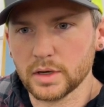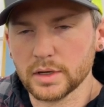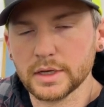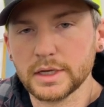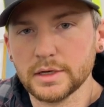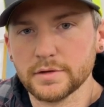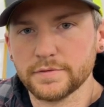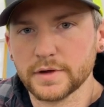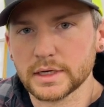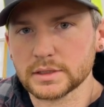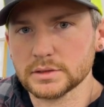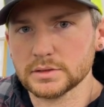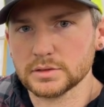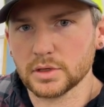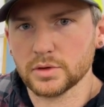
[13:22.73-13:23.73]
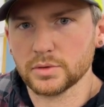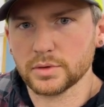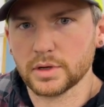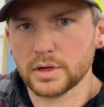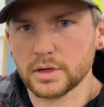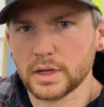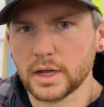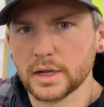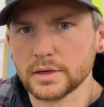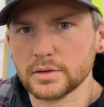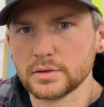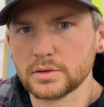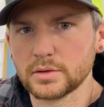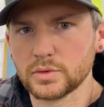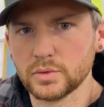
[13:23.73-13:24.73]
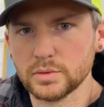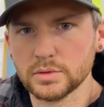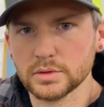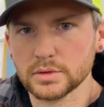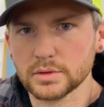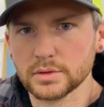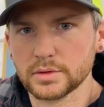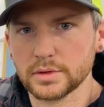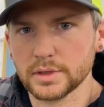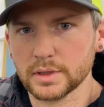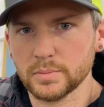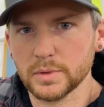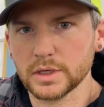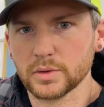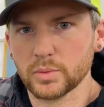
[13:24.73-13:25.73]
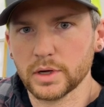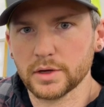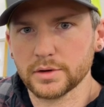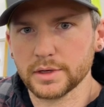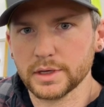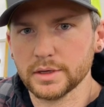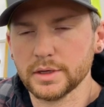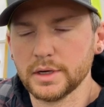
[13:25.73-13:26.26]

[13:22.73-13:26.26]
heat affected zone a lot cooler than MIG welding.